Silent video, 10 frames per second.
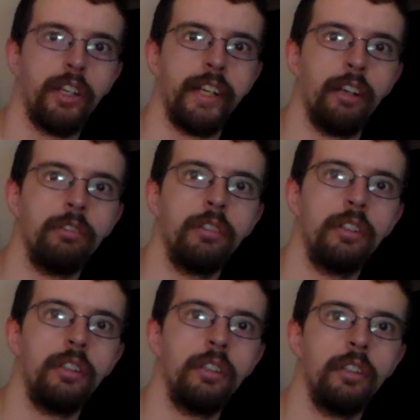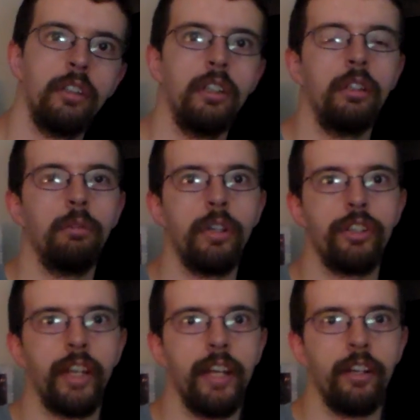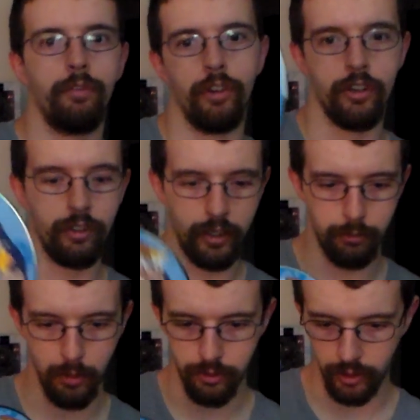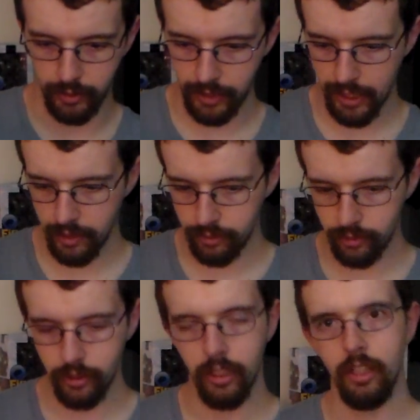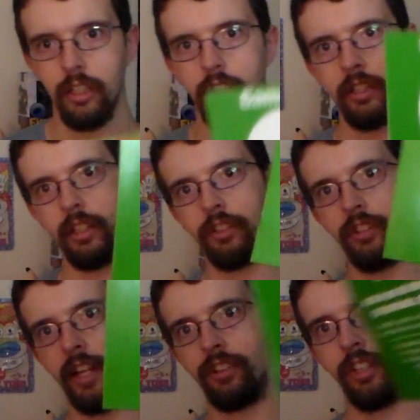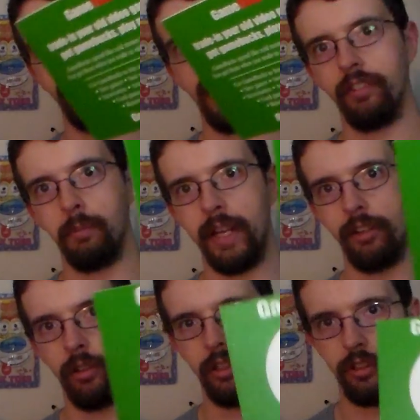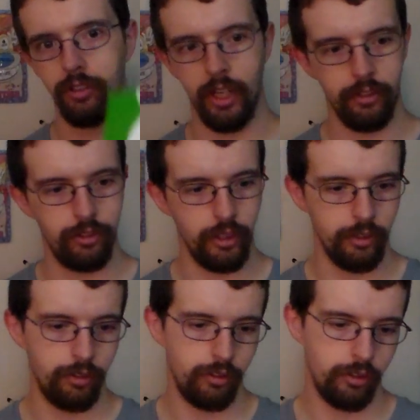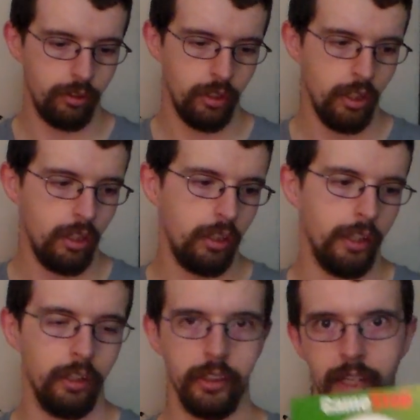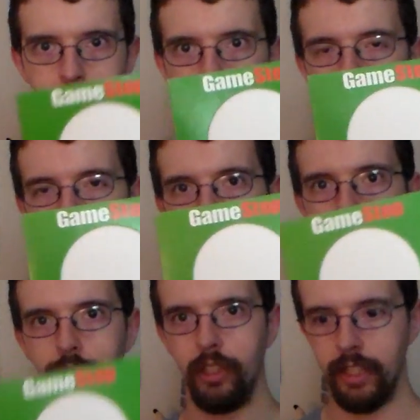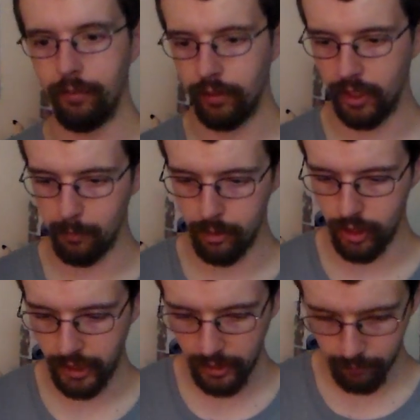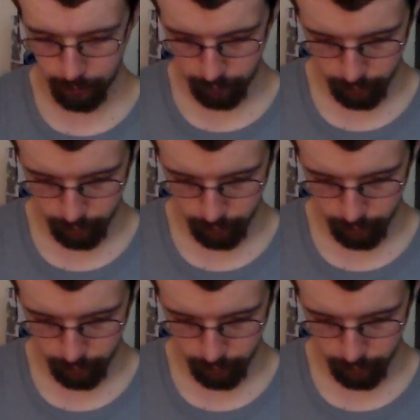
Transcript: There you go. Which again, unfortunately, is missing the case. It doesn't actually even have a manual, it just has this little GameStop sleeve thingamajiggy.